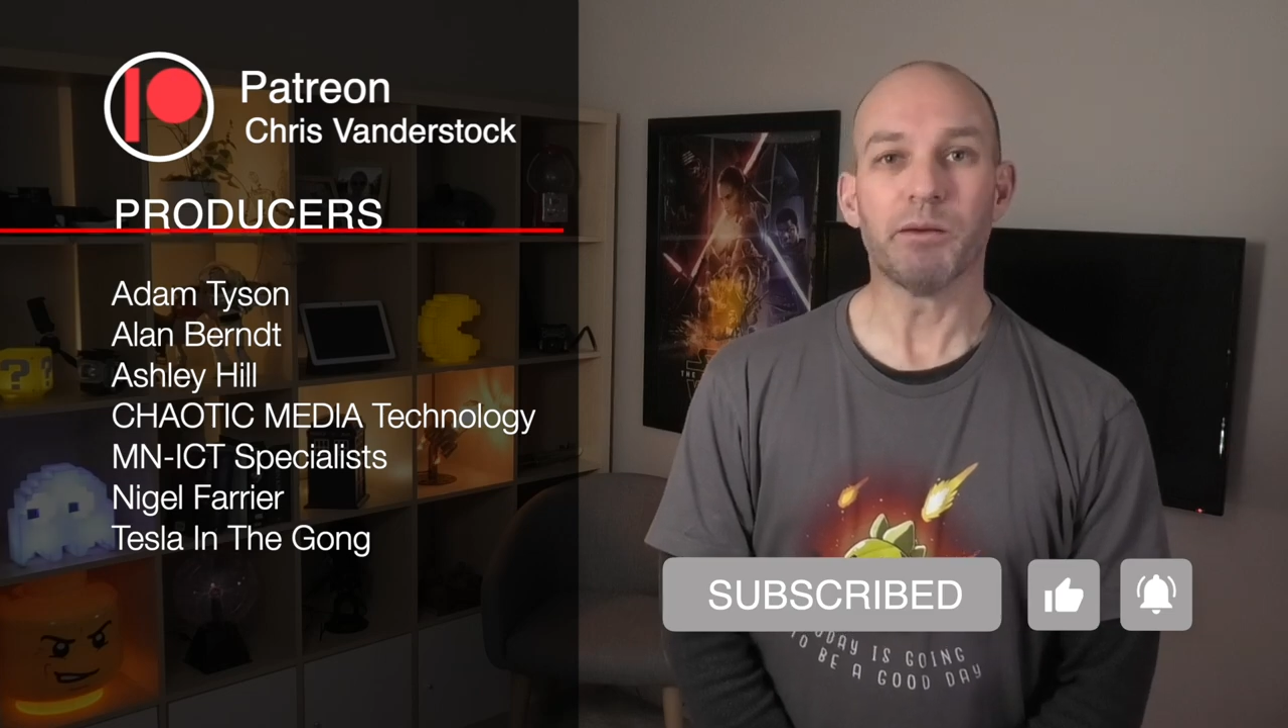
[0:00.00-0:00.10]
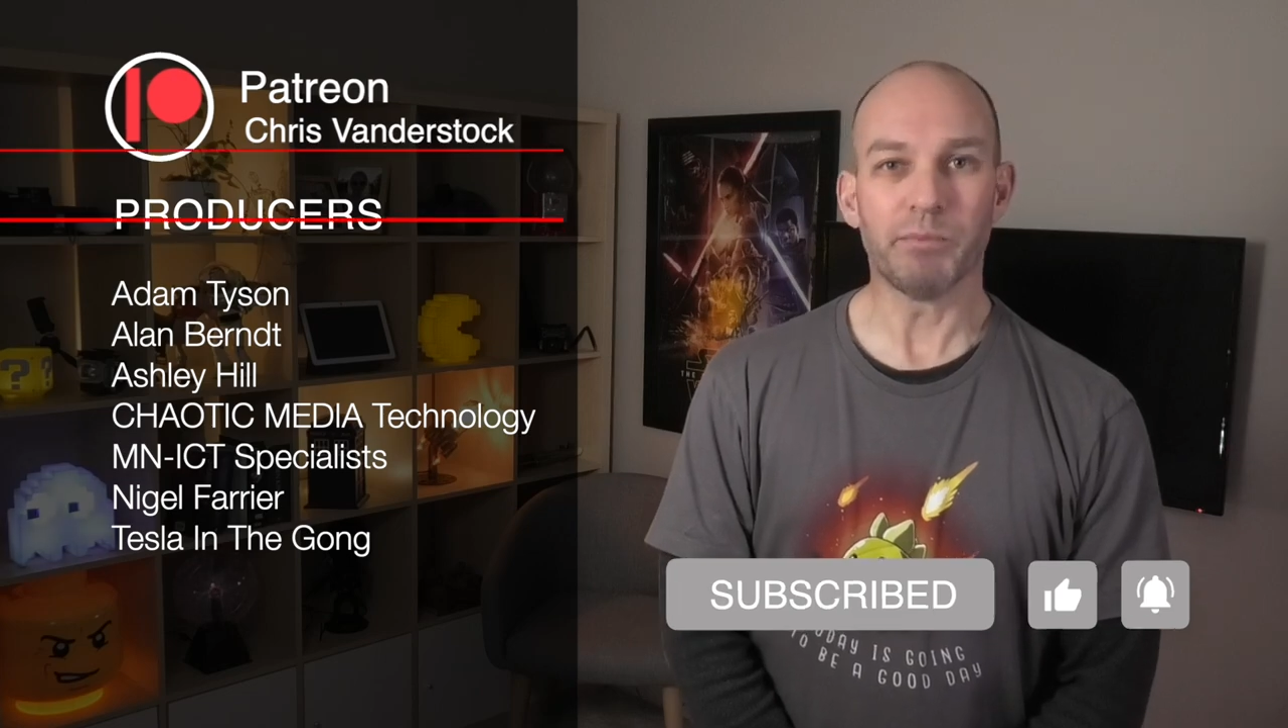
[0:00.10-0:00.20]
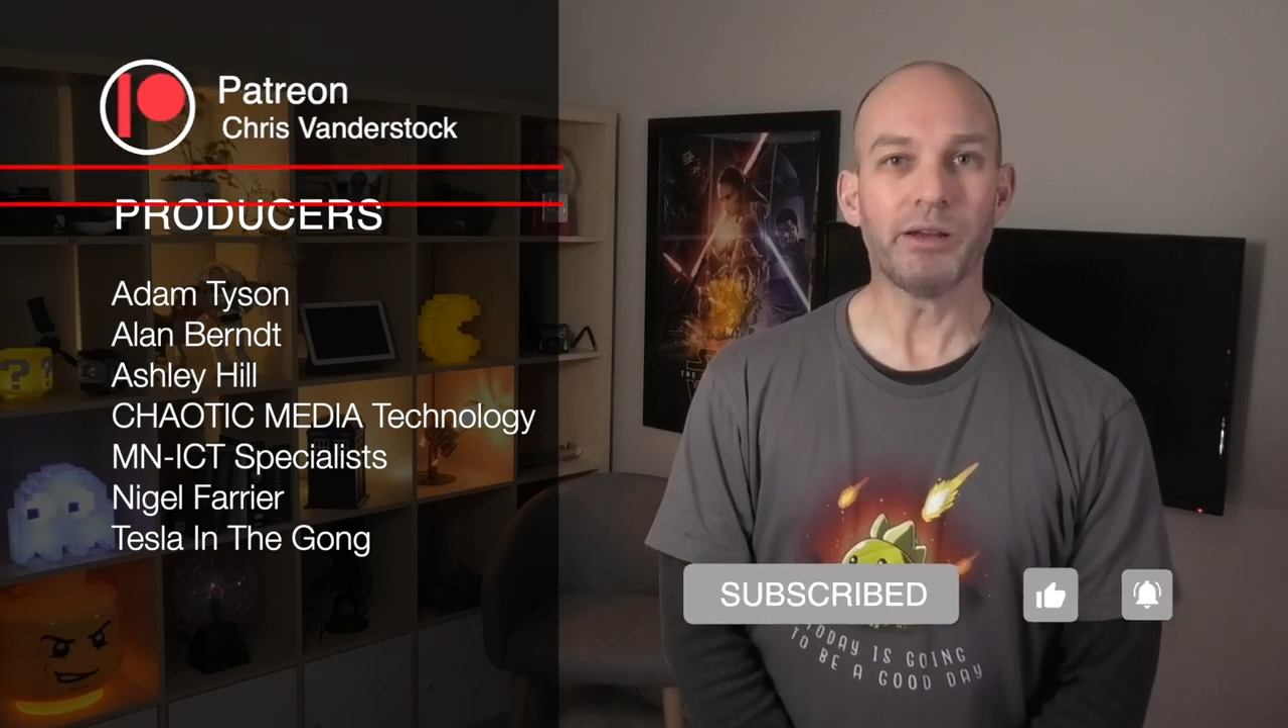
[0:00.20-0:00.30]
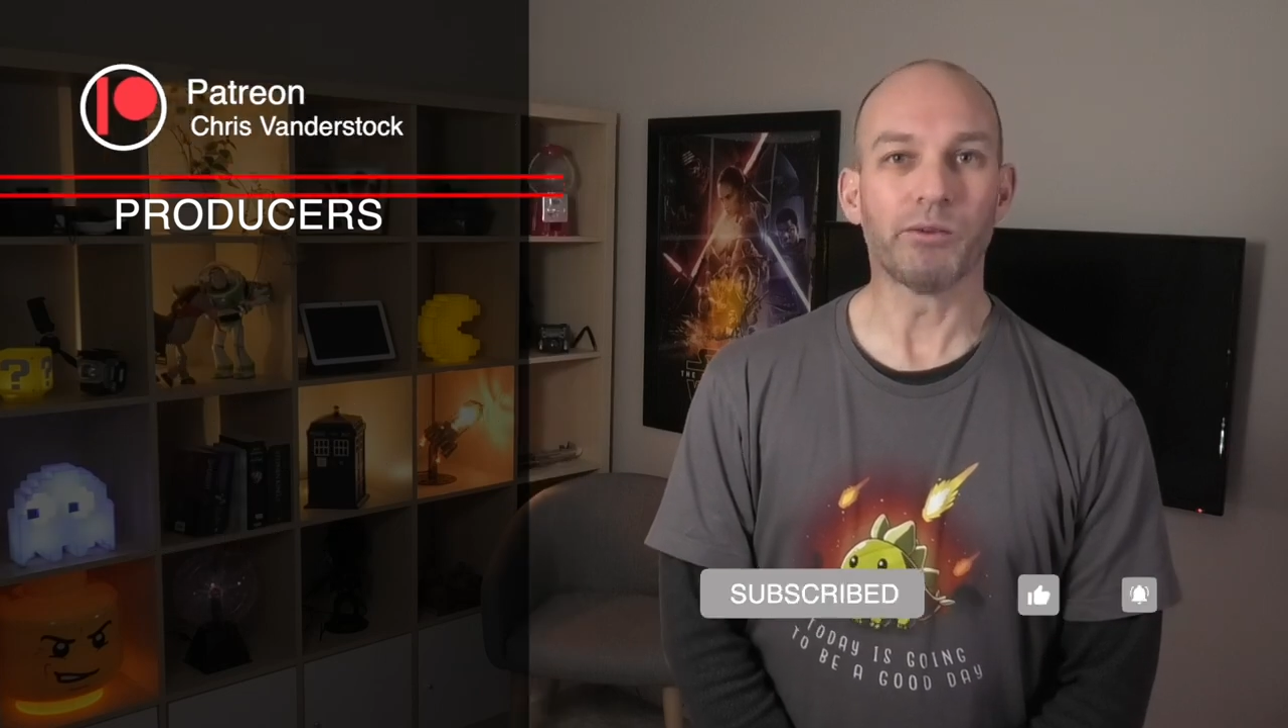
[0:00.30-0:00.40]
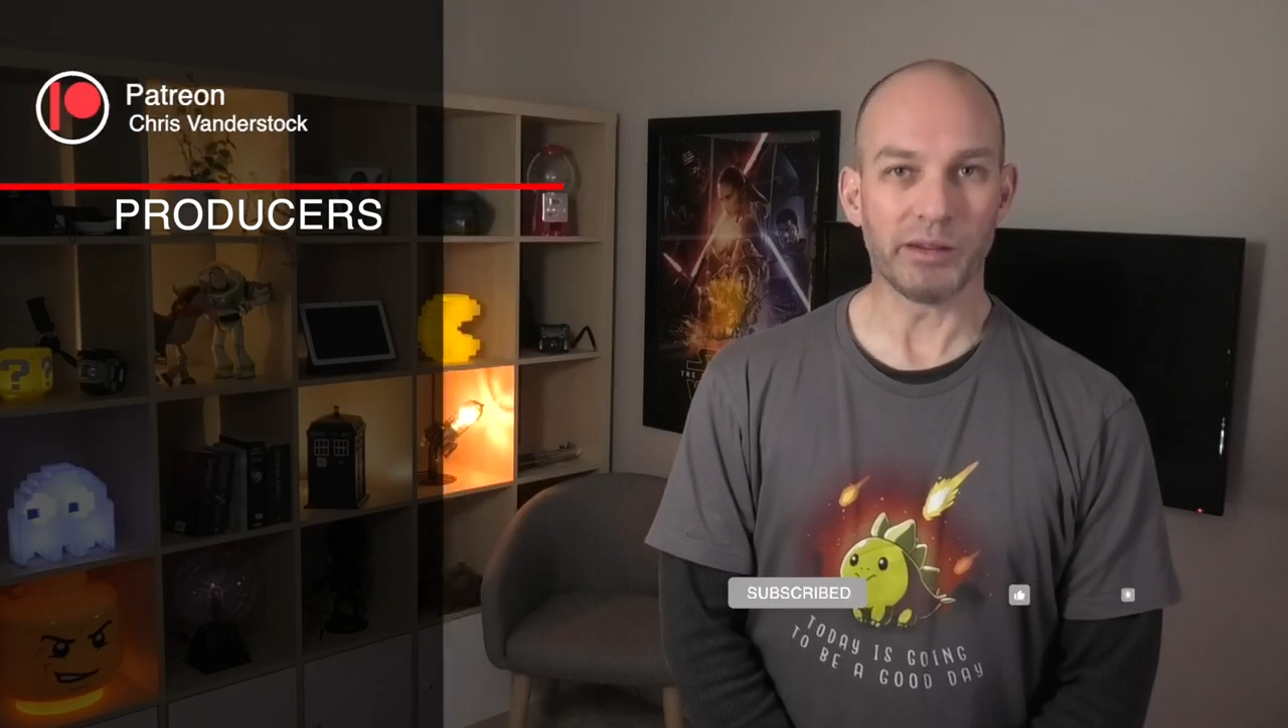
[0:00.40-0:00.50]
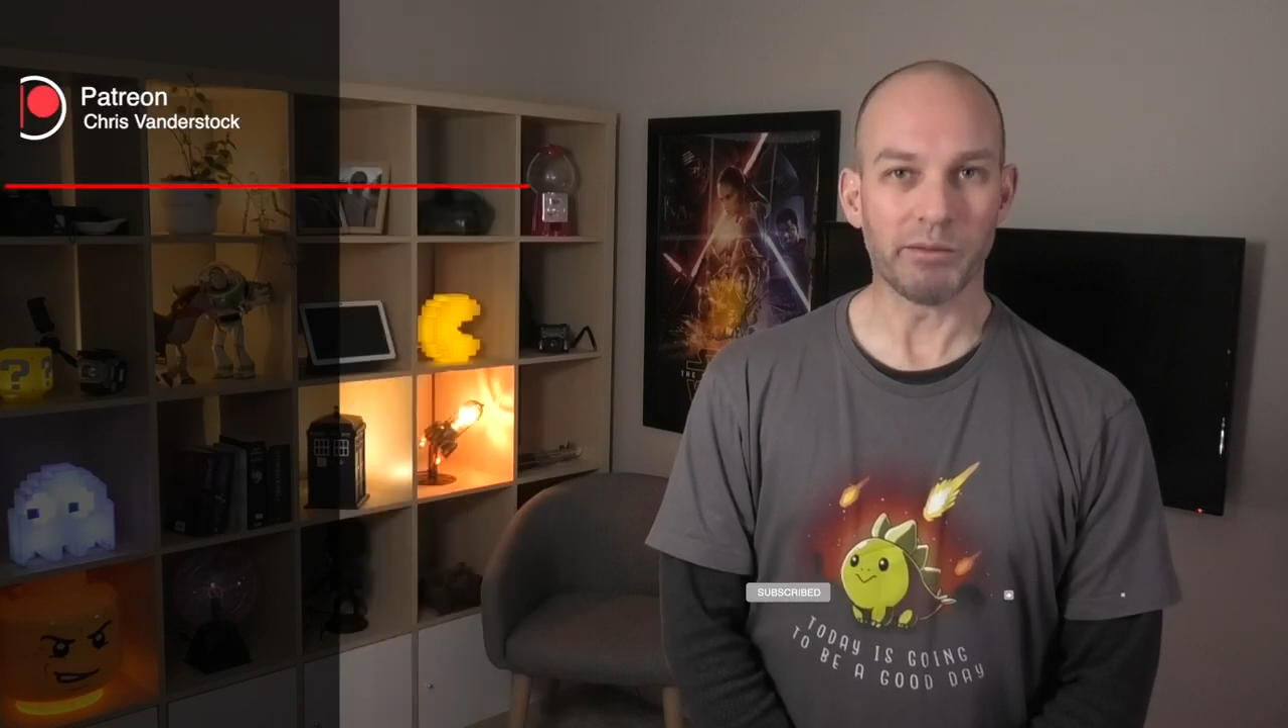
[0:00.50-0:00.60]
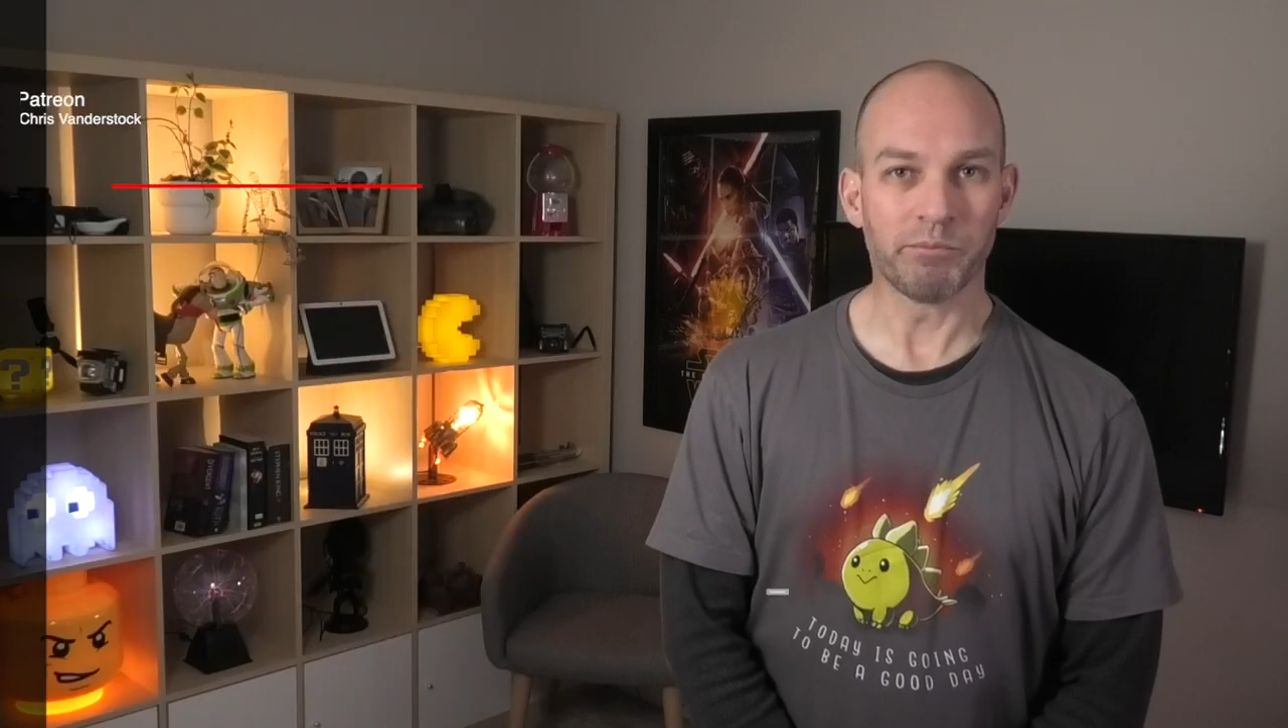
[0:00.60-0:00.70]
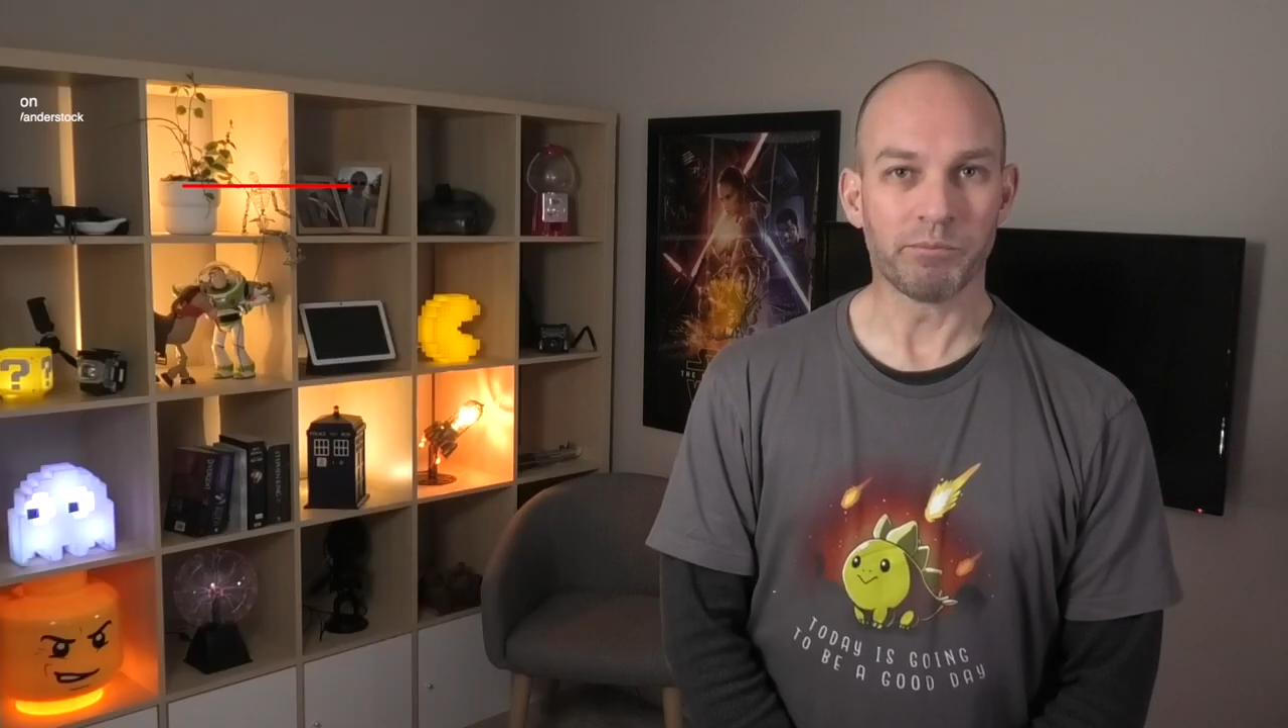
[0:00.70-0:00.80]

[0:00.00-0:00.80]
and be green.